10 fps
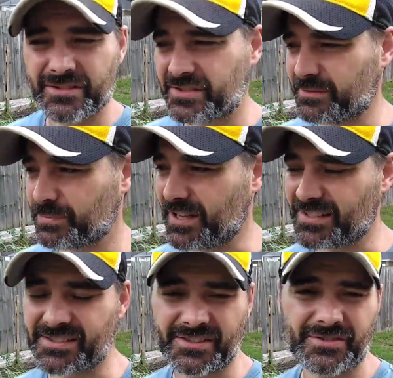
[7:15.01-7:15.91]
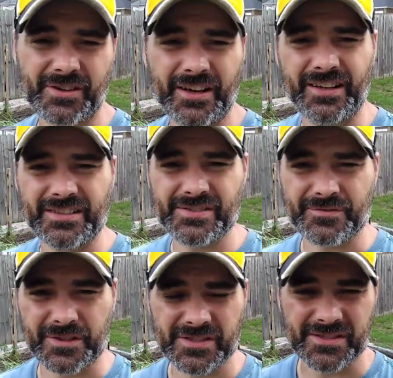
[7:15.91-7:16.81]
using plastic
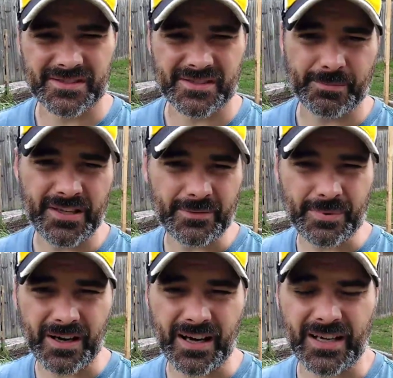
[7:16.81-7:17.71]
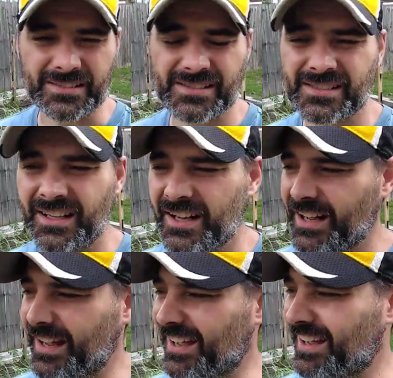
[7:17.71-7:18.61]
trays versus the peat pots
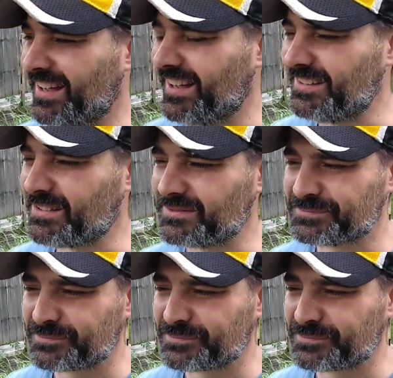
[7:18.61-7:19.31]
and